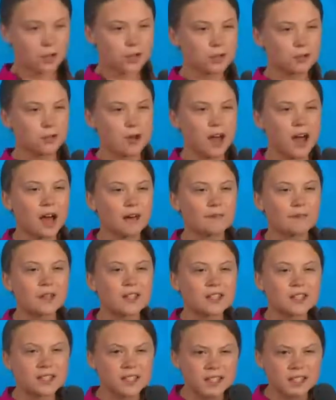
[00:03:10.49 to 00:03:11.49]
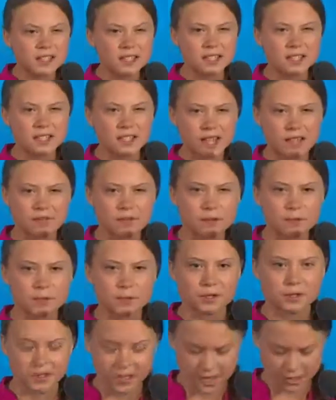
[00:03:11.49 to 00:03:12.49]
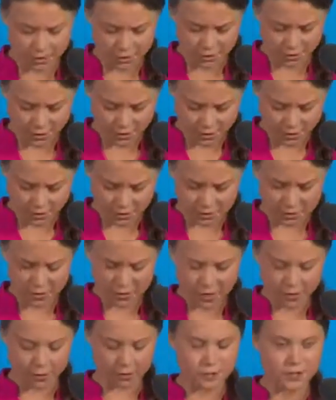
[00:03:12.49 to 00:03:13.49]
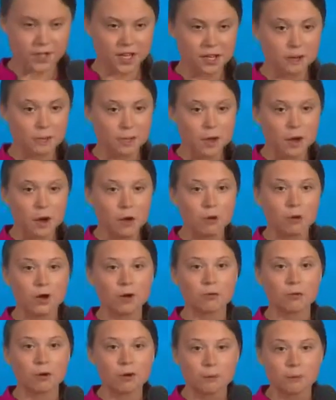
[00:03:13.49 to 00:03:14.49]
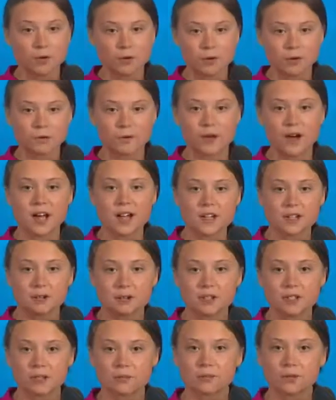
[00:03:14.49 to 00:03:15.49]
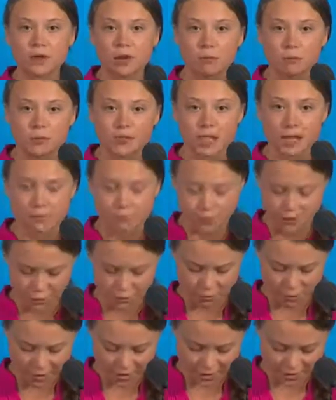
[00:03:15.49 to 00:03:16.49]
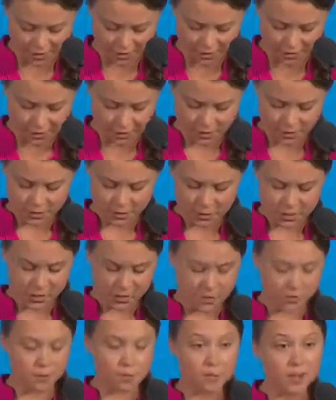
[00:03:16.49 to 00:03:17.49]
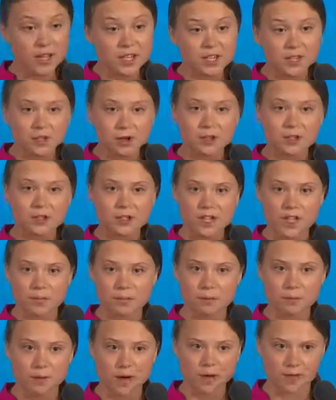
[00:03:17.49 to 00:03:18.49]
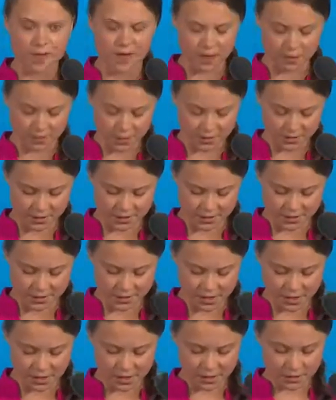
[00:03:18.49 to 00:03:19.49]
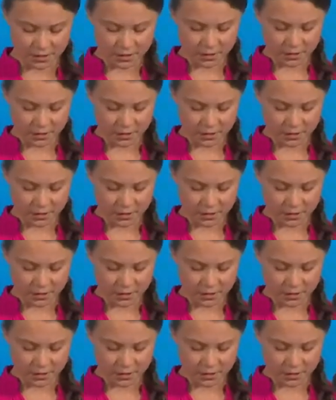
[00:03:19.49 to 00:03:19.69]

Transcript: To have a 67% chance of staying below a 1.5 degrees of global temperature rise, the best odds given by the IPCC,